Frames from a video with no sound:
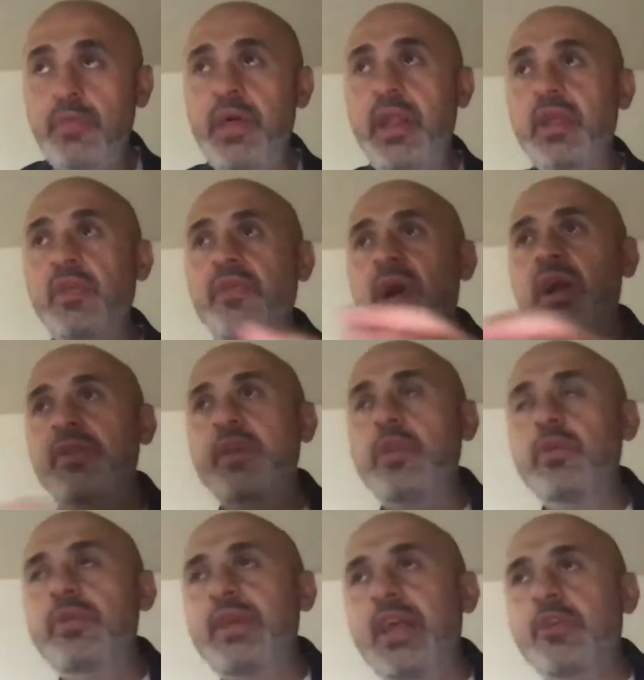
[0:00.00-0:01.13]
that, as far as the
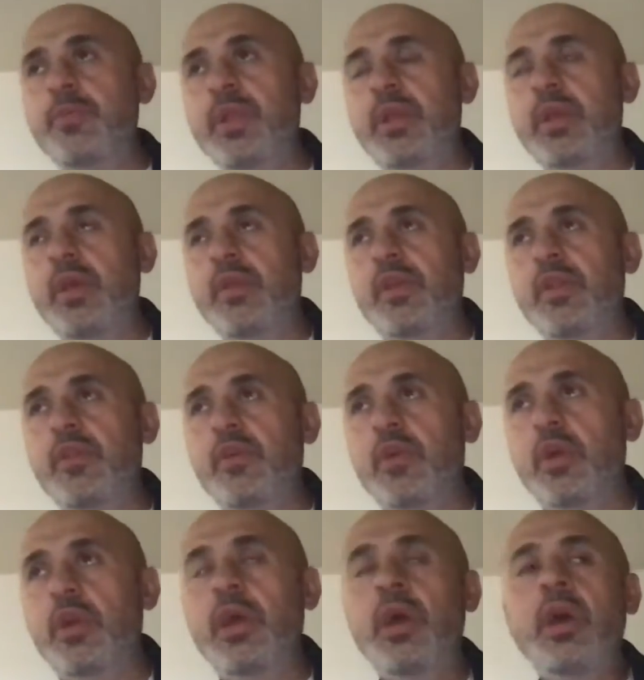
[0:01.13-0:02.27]
New Testament is
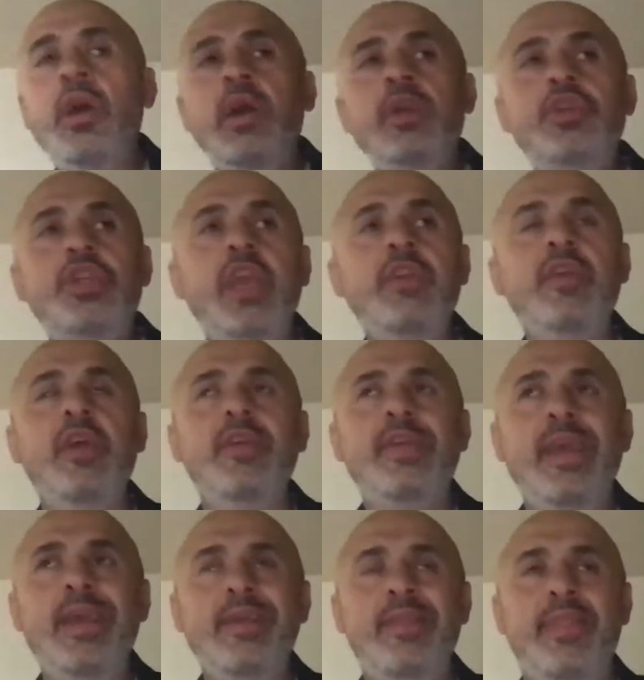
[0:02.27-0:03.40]
concerned, Jesus
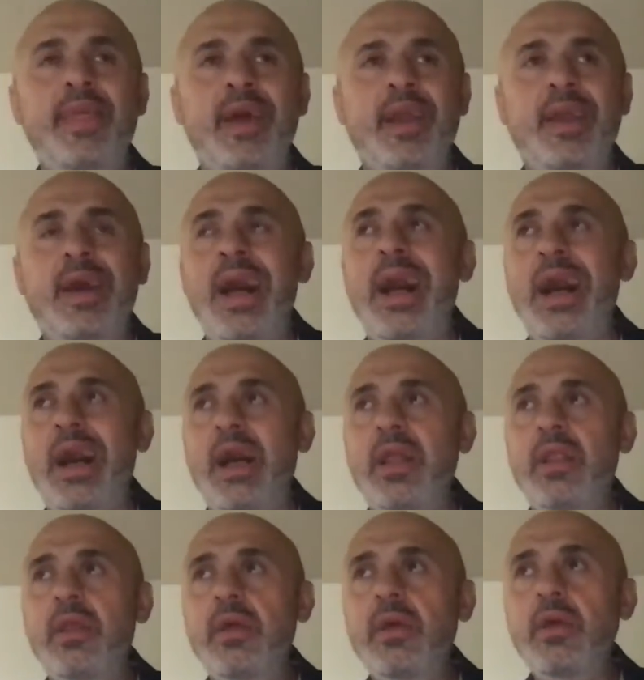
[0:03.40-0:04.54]
is the
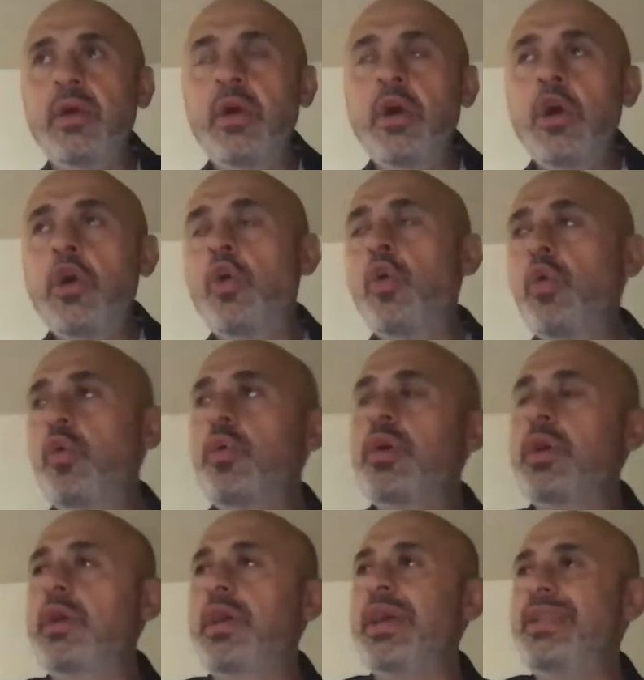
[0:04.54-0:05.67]
God who
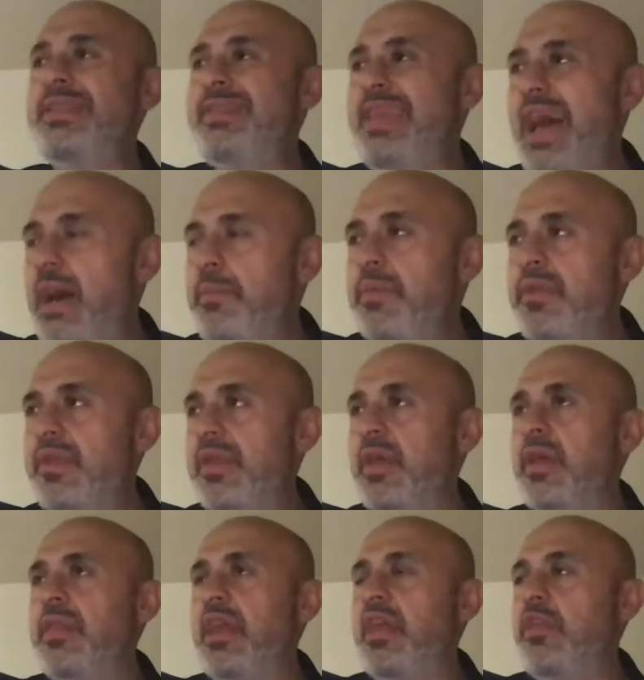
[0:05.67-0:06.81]
condemns
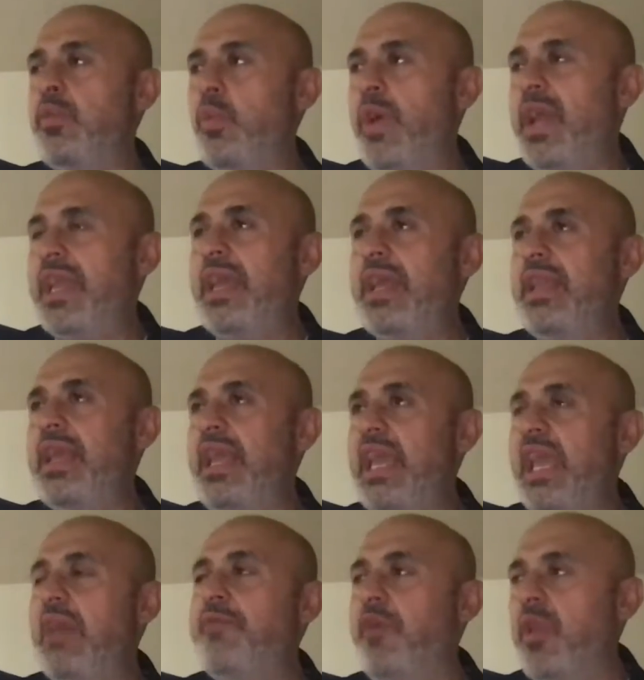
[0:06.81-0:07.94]
these wicked,
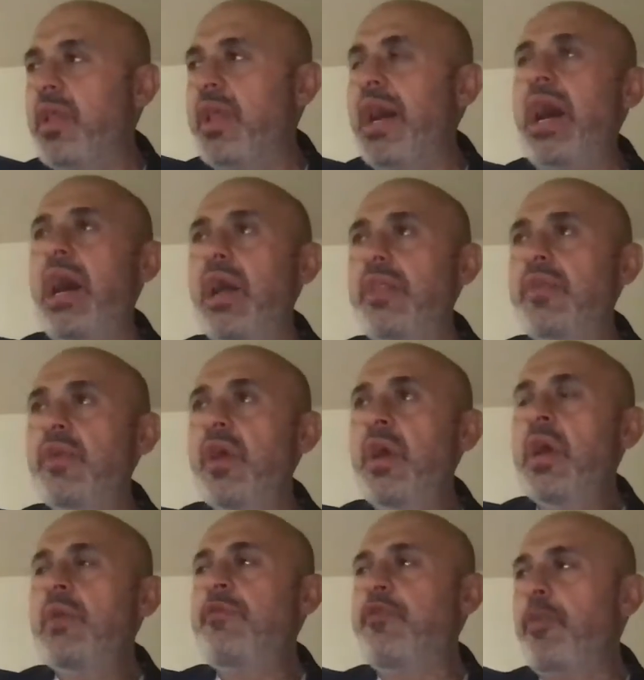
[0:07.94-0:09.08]
evil gods
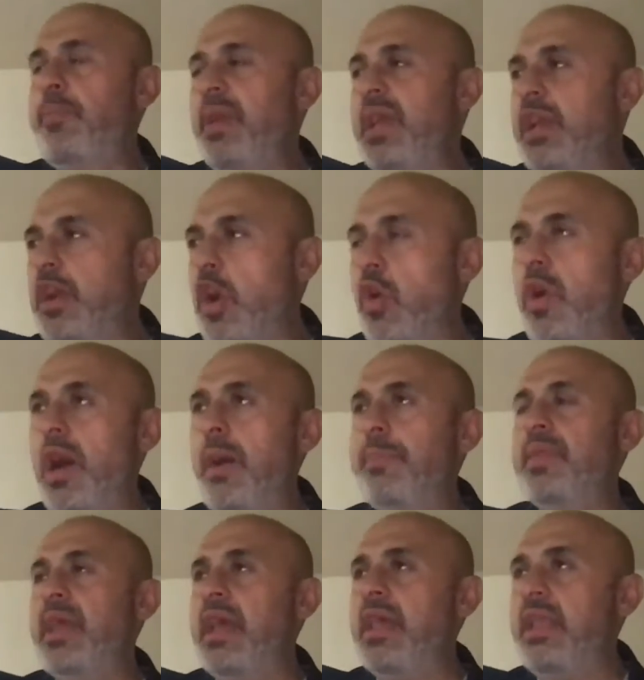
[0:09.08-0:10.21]
for being
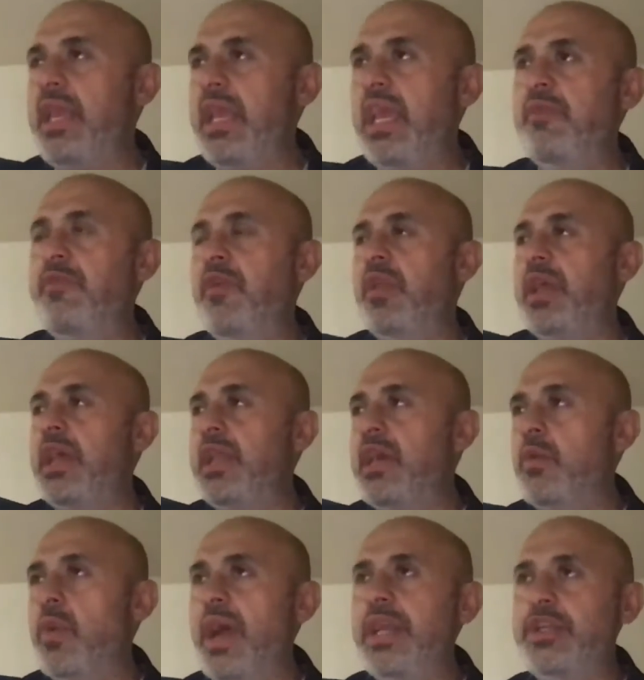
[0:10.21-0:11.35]
corrupt and evil and
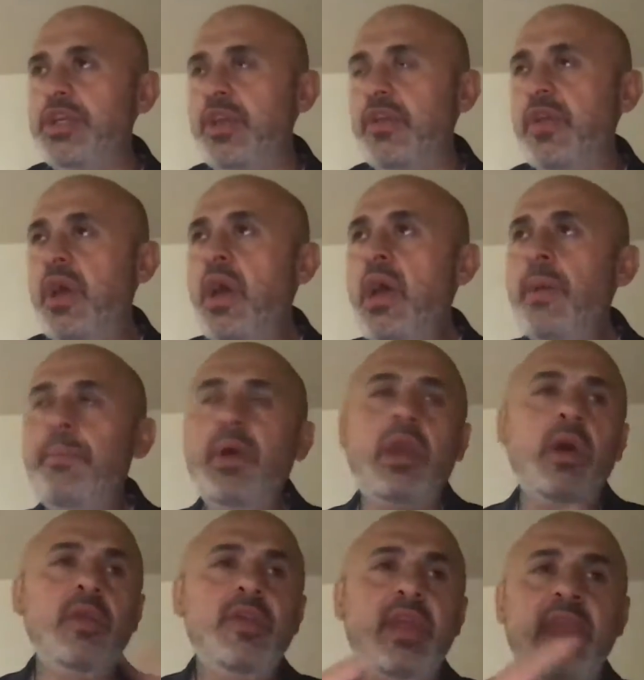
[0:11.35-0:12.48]
unrighteous
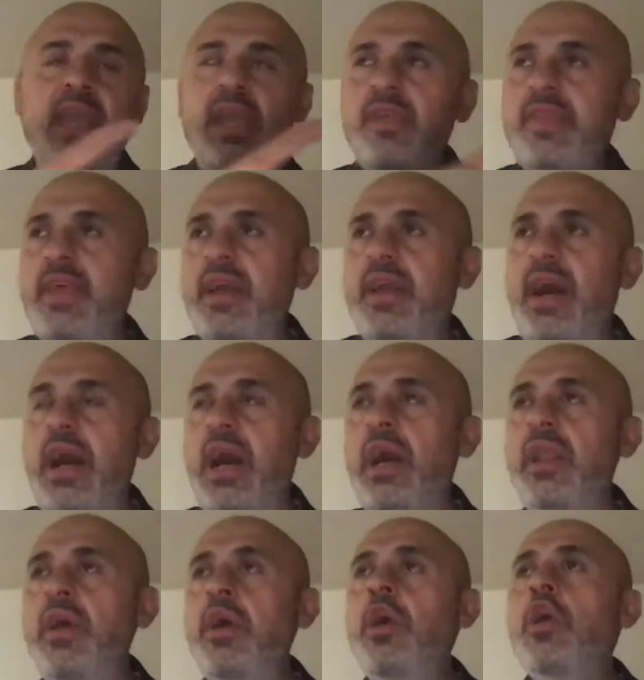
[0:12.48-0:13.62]
because he is the
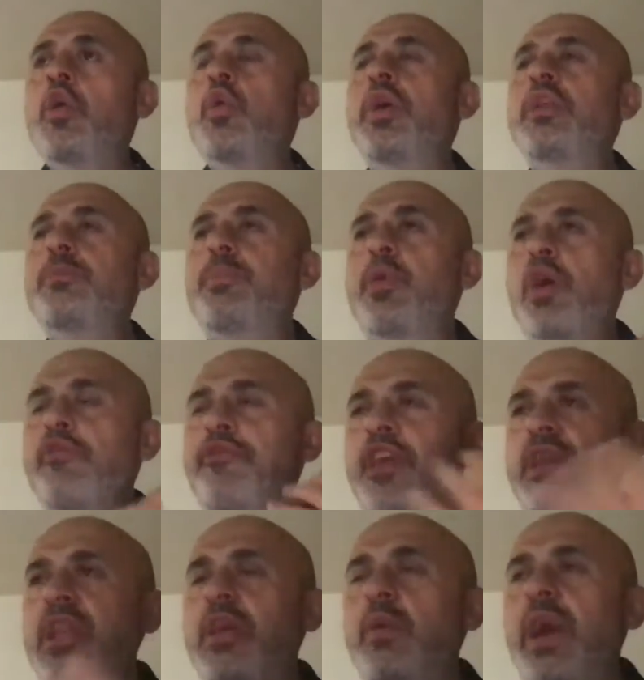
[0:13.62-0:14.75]
God who is
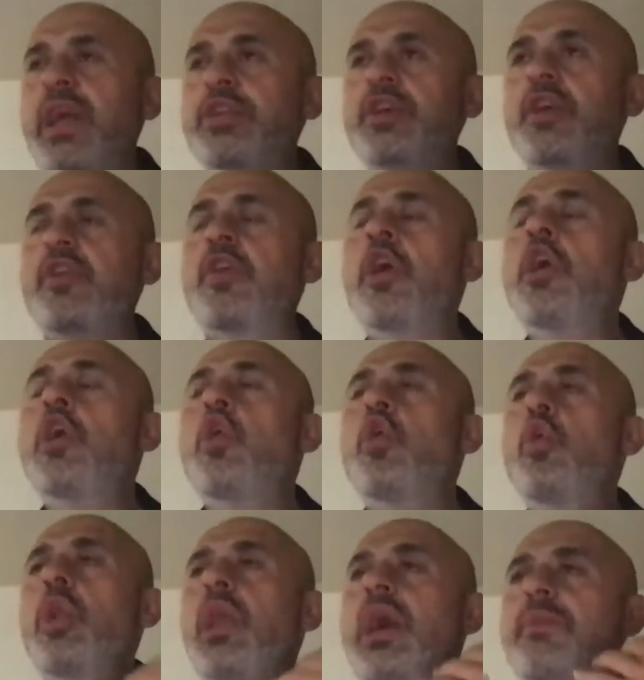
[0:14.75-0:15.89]
perfectly righteous,
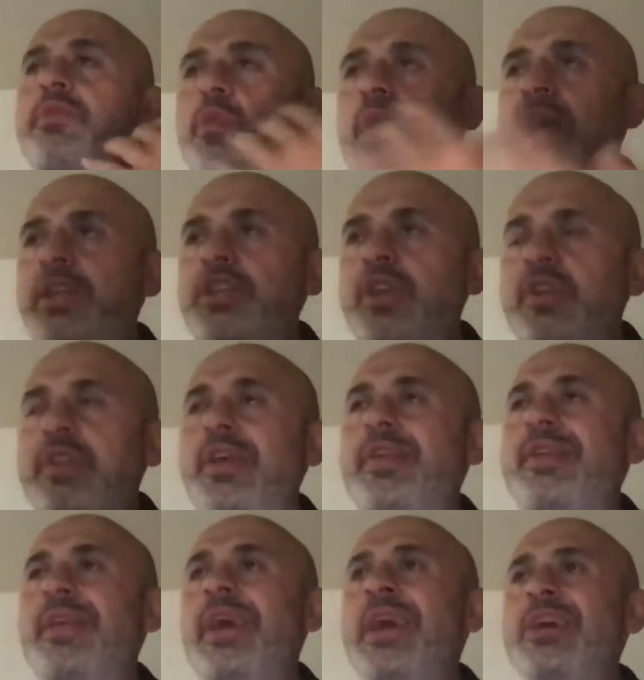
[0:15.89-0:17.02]
who loves
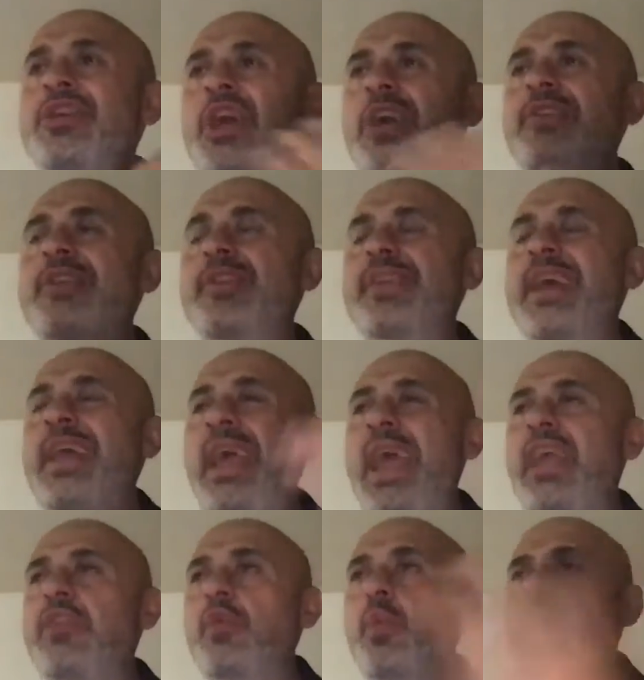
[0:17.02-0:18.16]
righteousness, justice, and
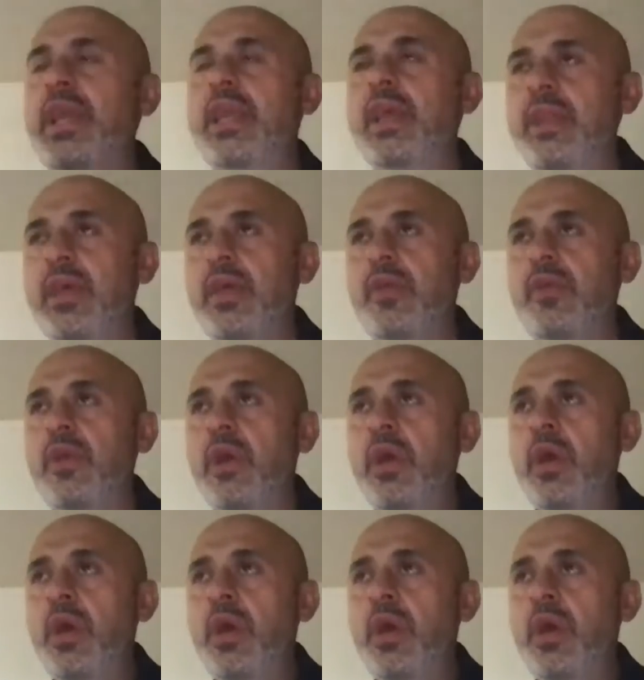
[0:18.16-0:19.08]
hates wickedness.